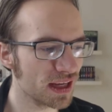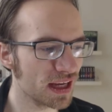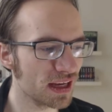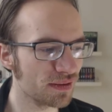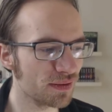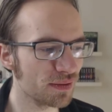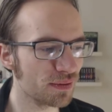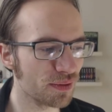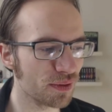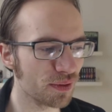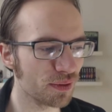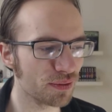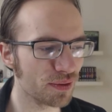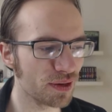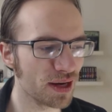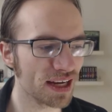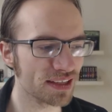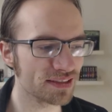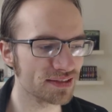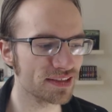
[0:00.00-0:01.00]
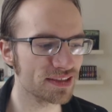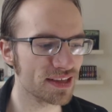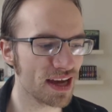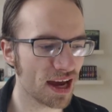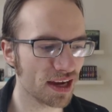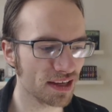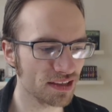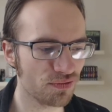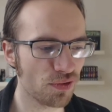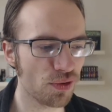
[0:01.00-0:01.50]
it, the the next
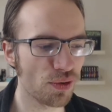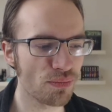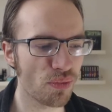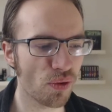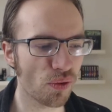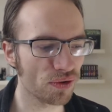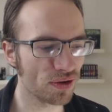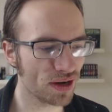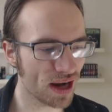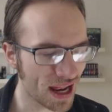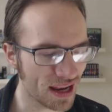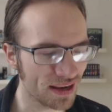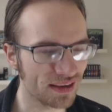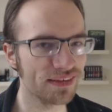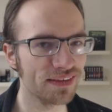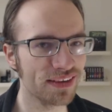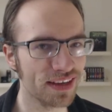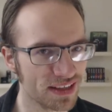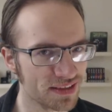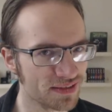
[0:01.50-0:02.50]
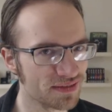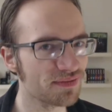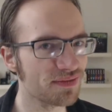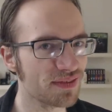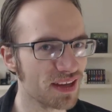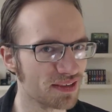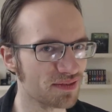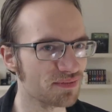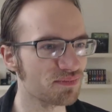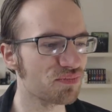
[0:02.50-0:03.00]
attack is very important, and it's
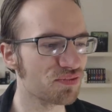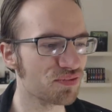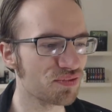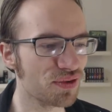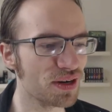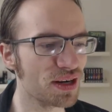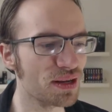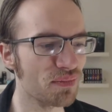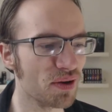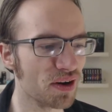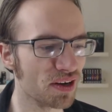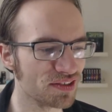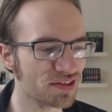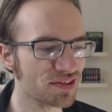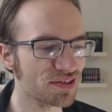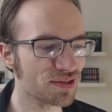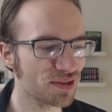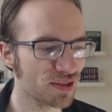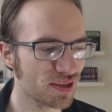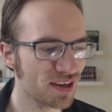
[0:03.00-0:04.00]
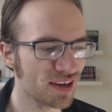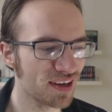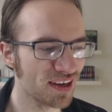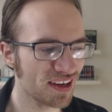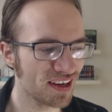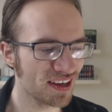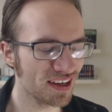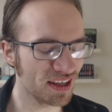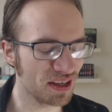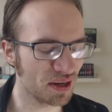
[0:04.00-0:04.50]
that's pretty much,
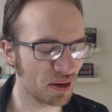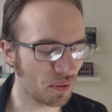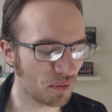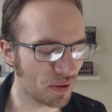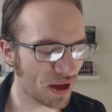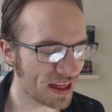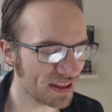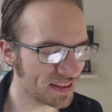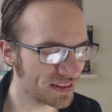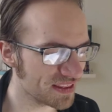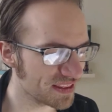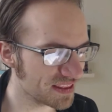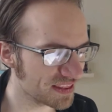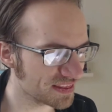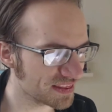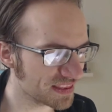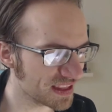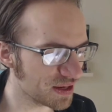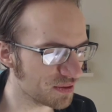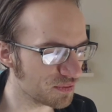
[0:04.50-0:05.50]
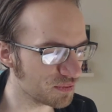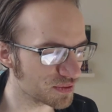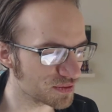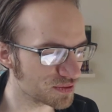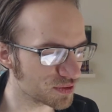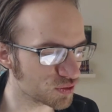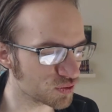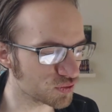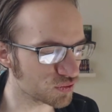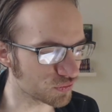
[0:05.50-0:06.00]
you know, it, it
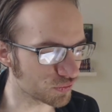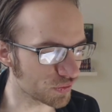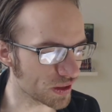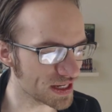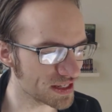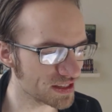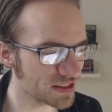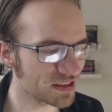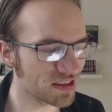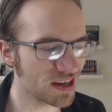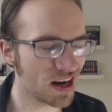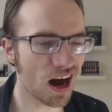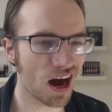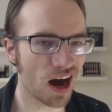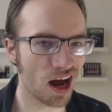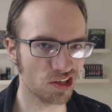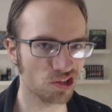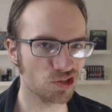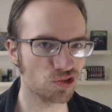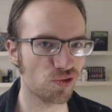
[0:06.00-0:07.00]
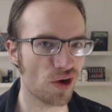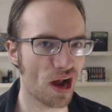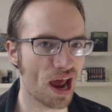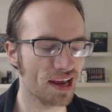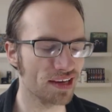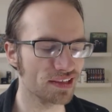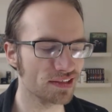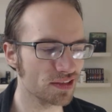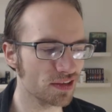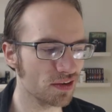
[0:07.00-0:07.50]
was a great
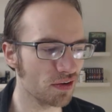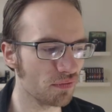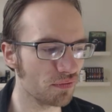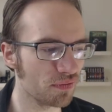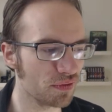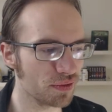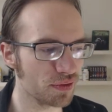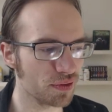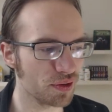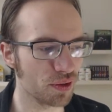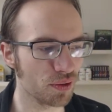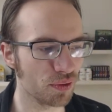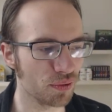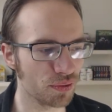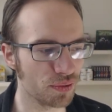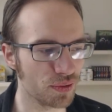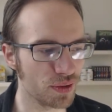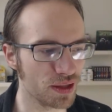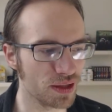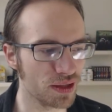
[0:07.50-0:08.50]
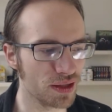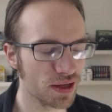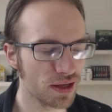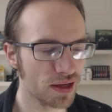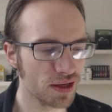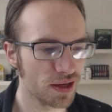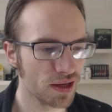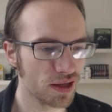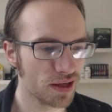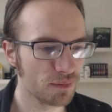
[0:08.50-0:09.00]
contrast of, you know, the
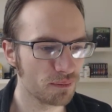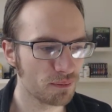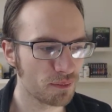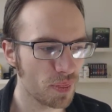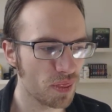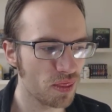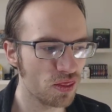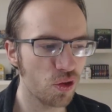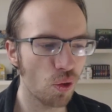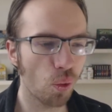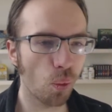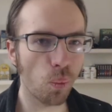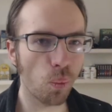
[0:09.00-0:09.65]
the